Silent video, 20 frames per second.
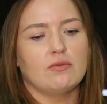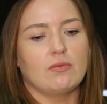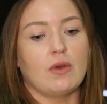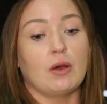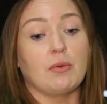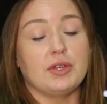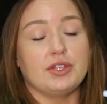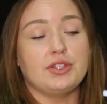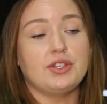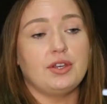
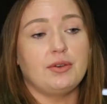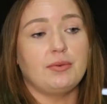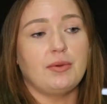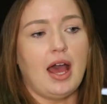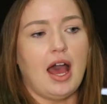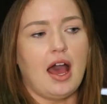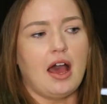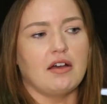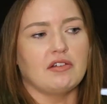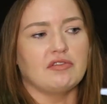Well, we do
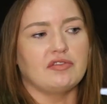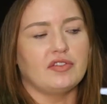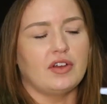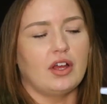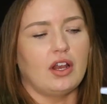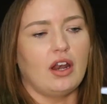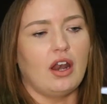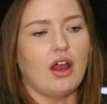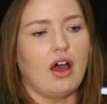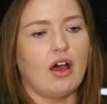have
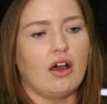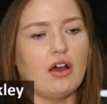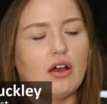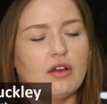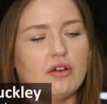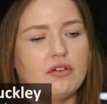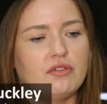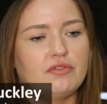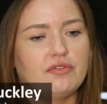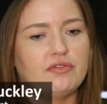a lot
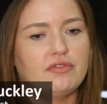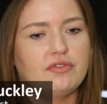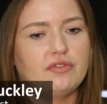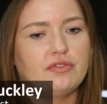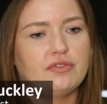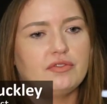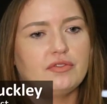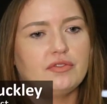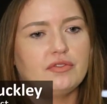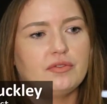
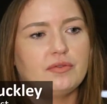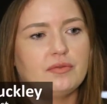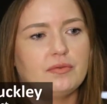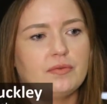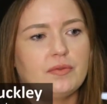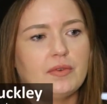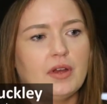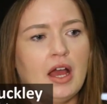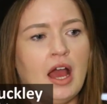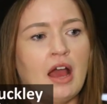of
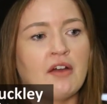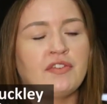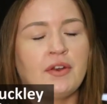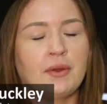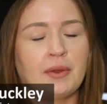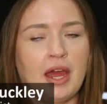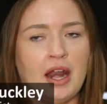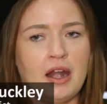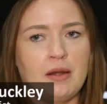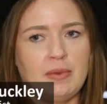
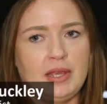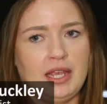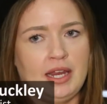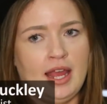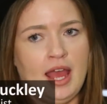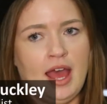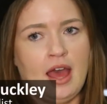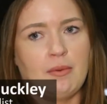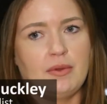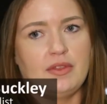
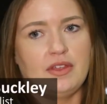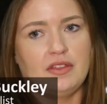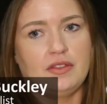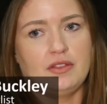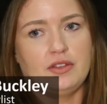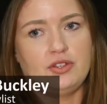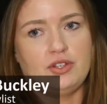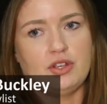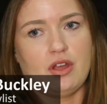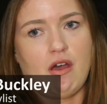Afro-Caribbean hair
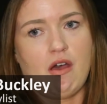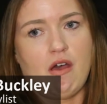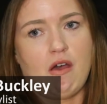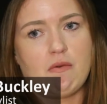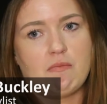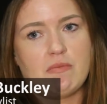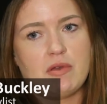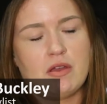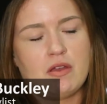within the shop.